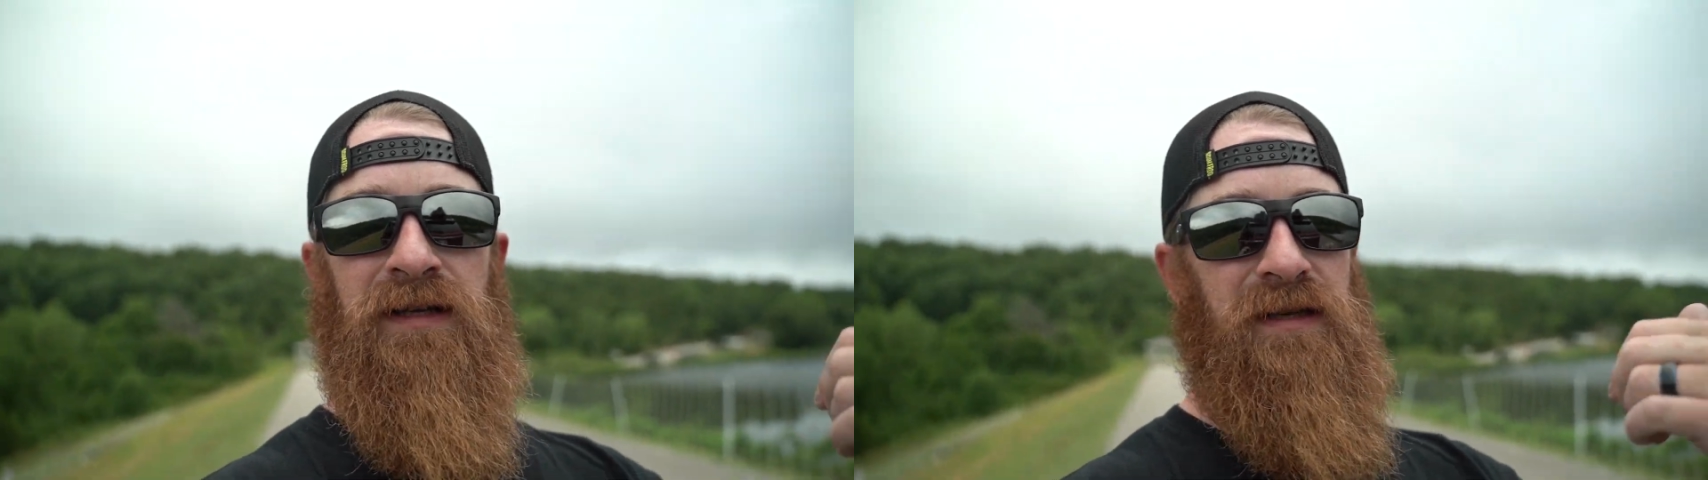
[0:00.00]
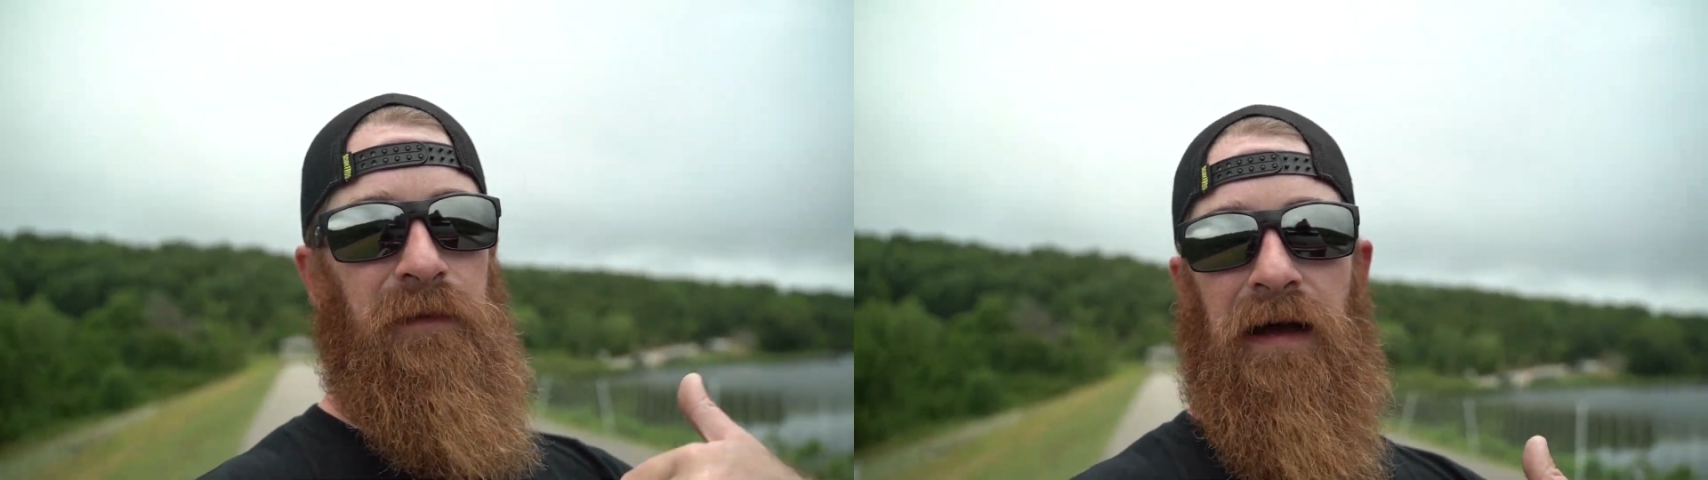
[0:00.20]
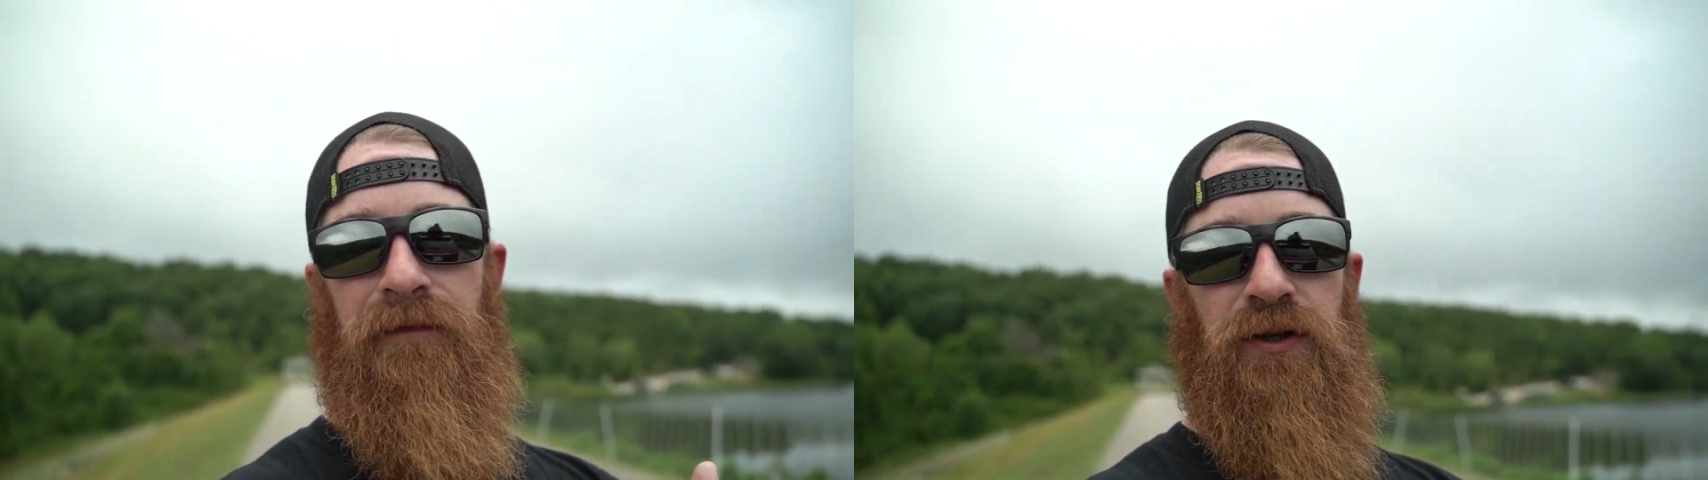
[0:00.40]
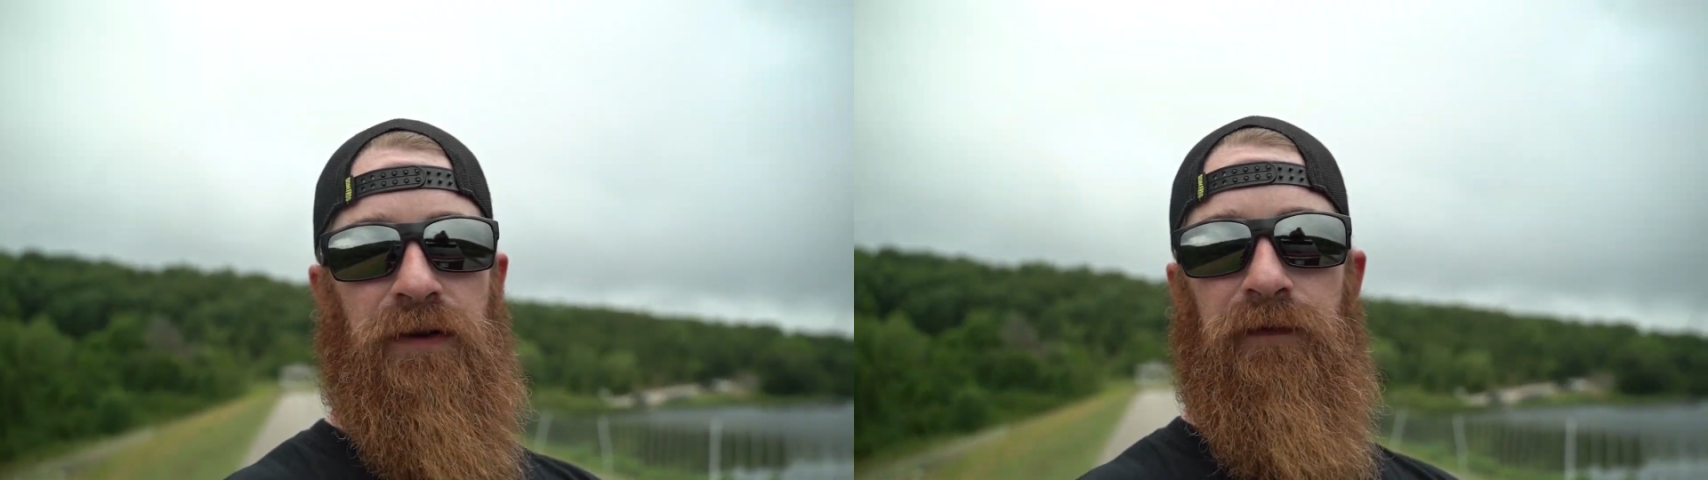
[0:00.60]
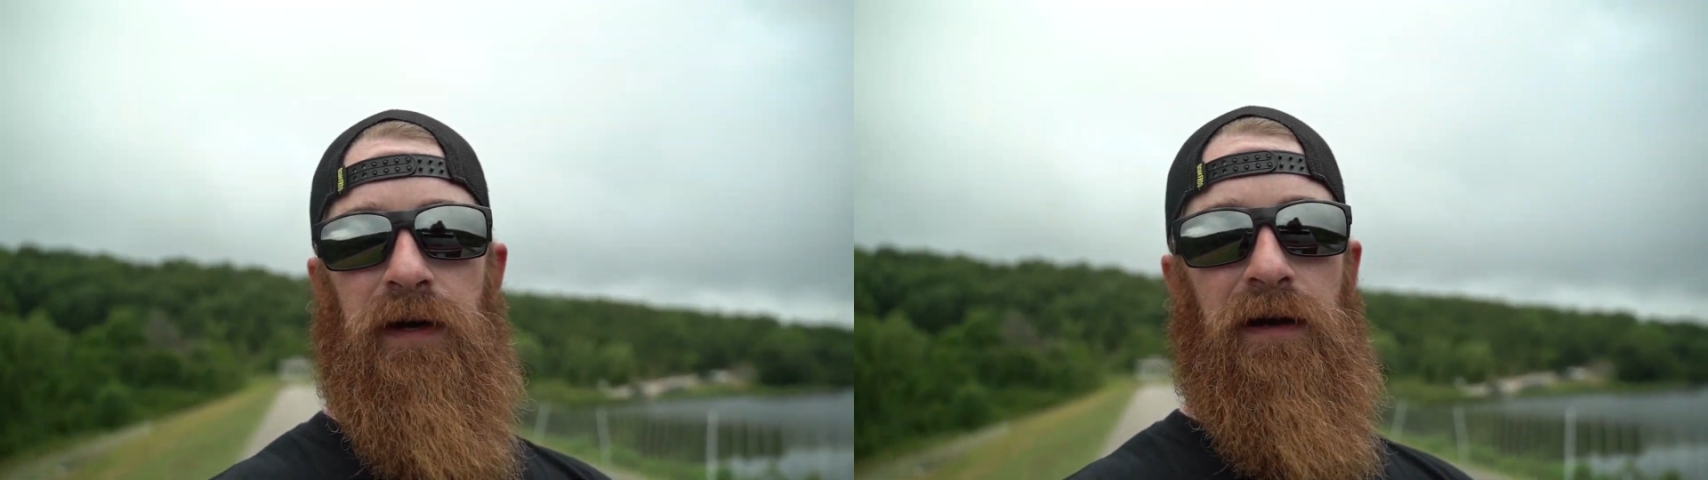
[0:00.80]
some night
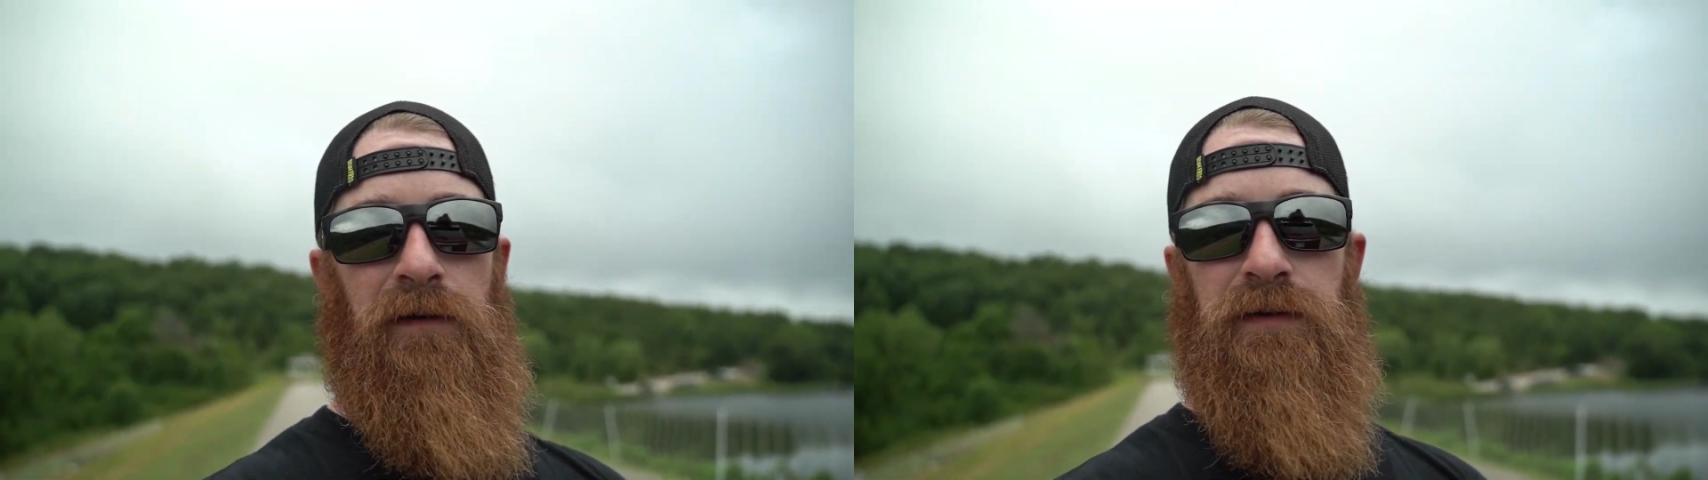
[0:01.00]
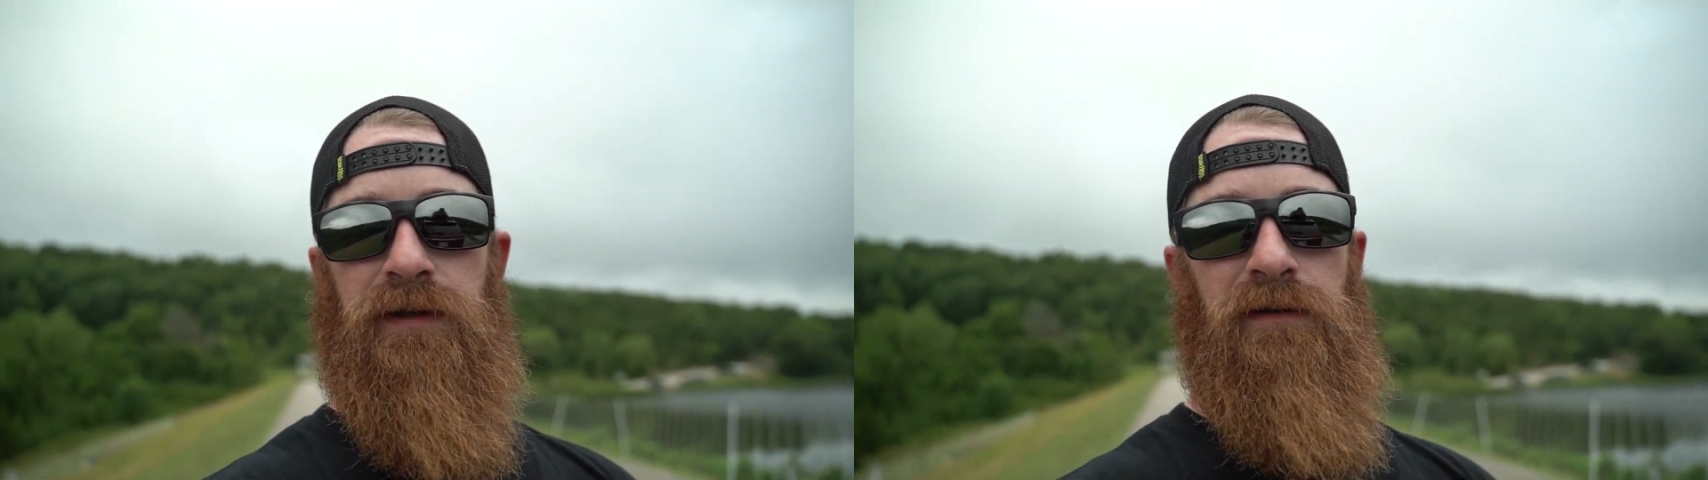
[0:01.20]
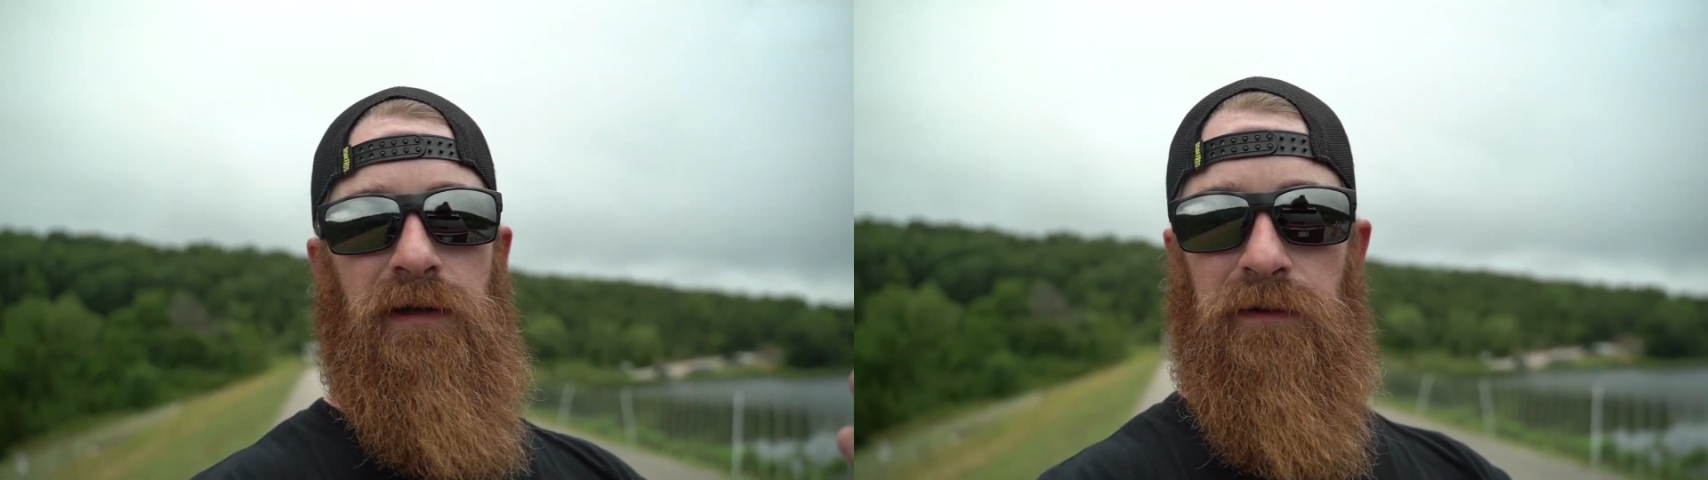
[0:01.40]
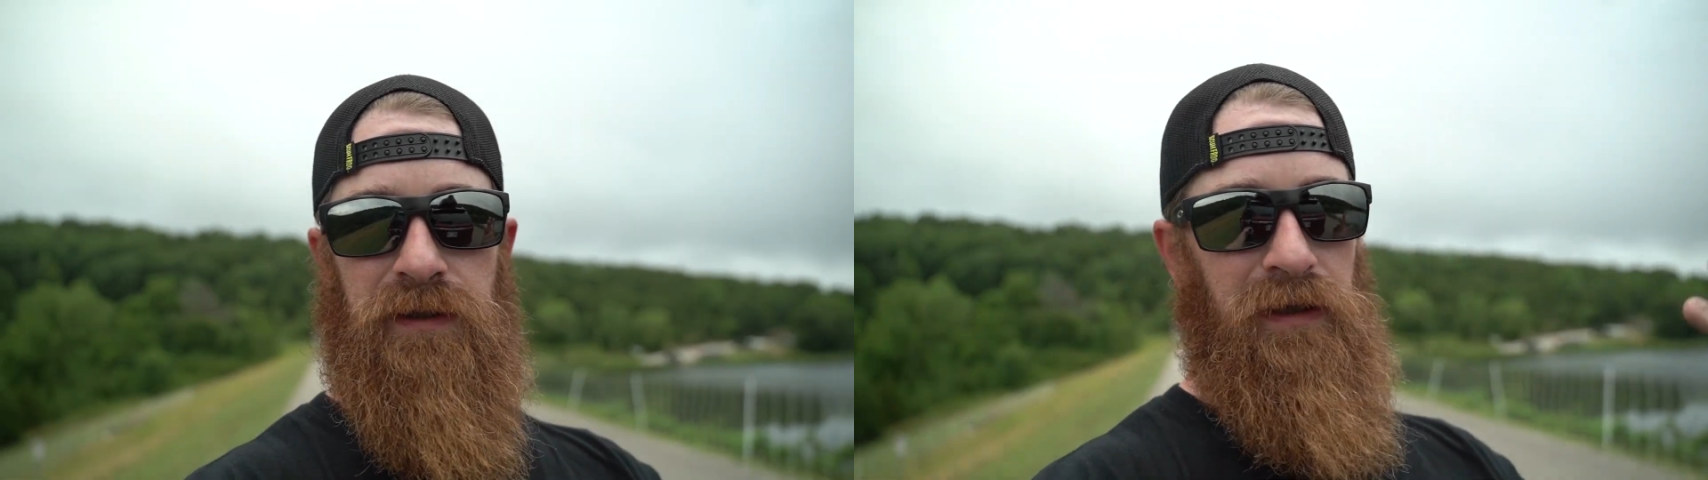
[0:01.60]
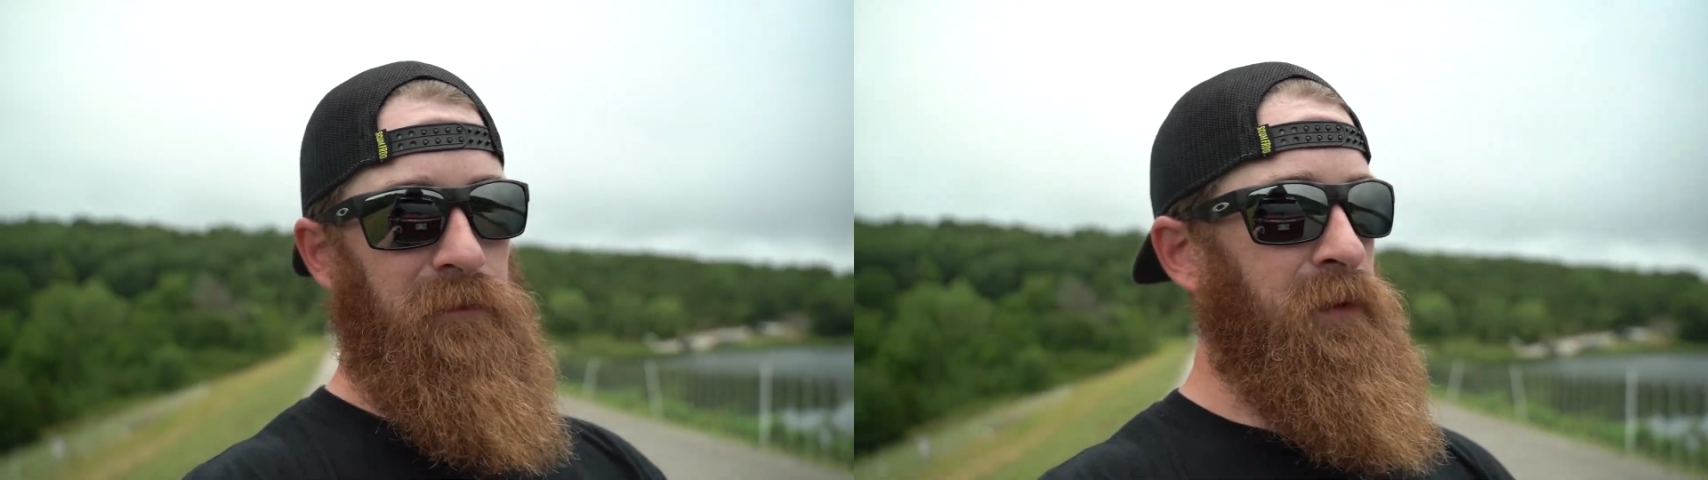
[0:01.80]
fishing videos. You'll
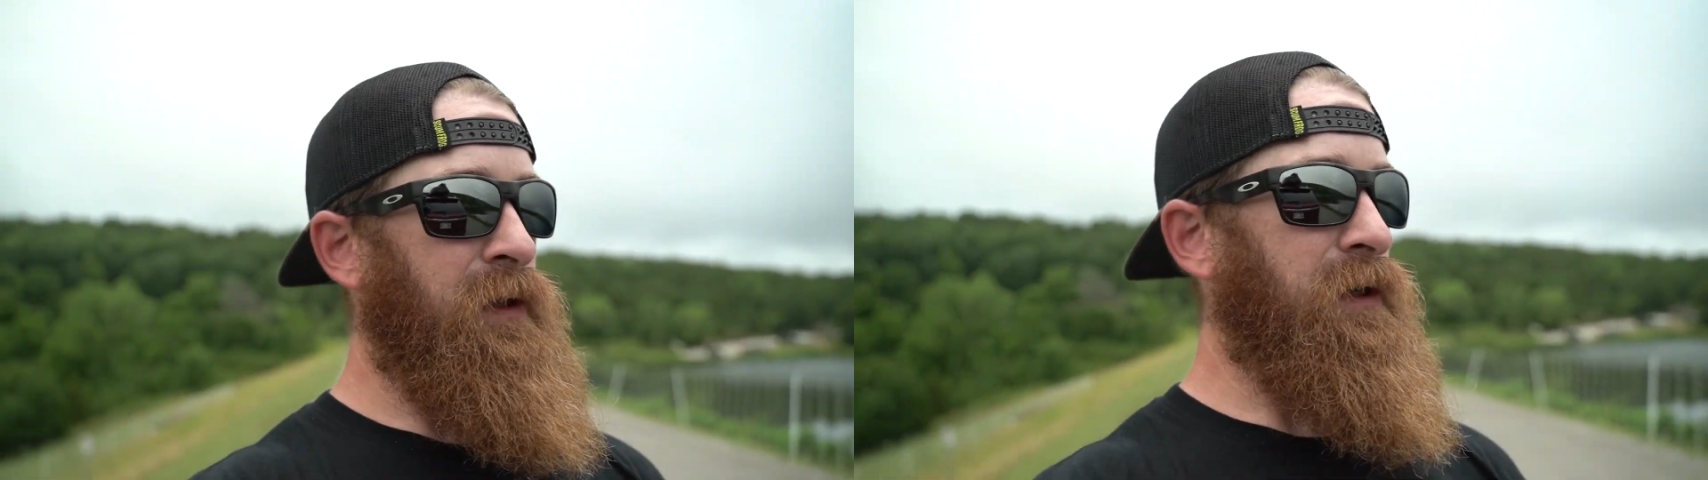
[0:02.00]
see them.